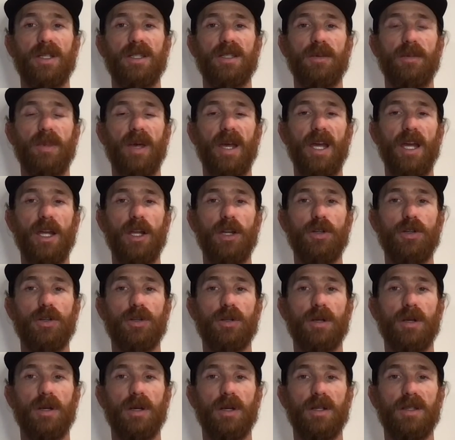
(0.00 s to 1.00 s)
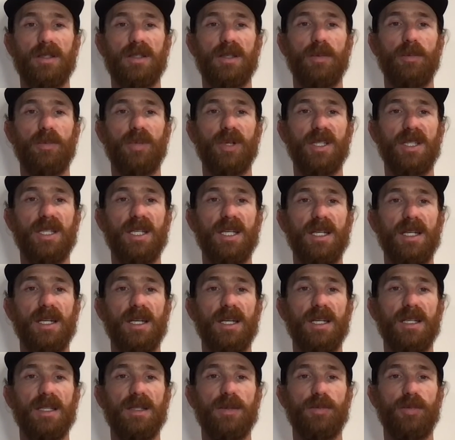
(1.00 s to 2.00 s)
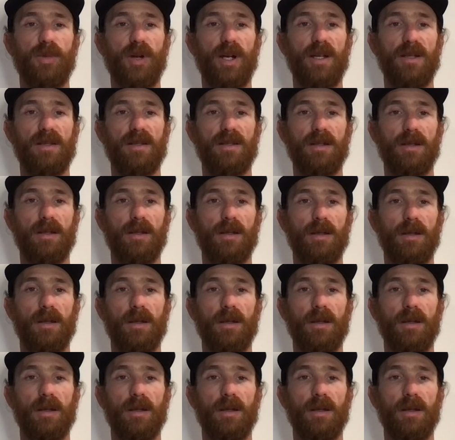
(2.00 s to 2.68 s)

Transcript: some age, some patina is present.